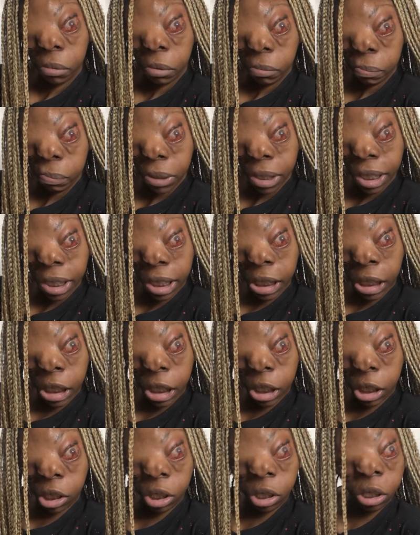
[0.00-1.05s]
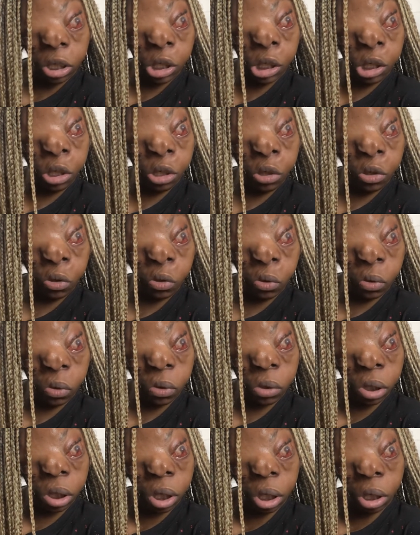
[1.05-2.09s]
Pay attention to
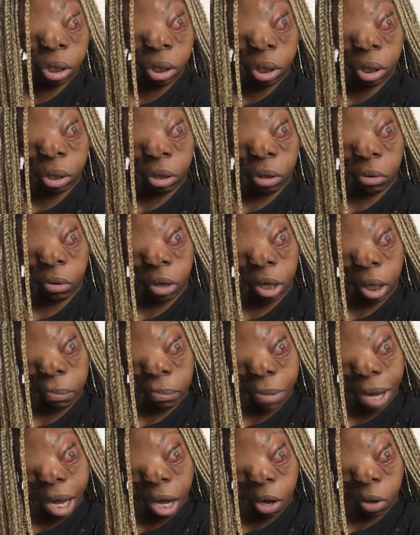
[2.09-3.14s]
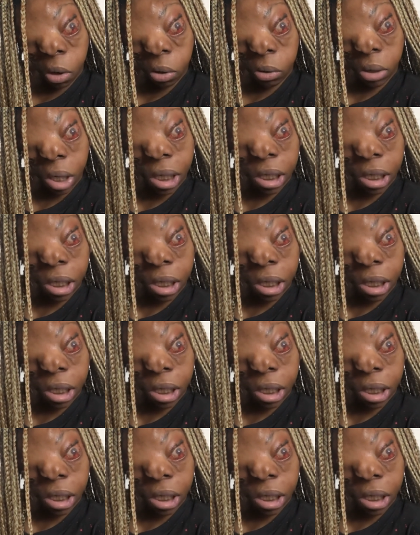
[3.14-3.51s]
the smell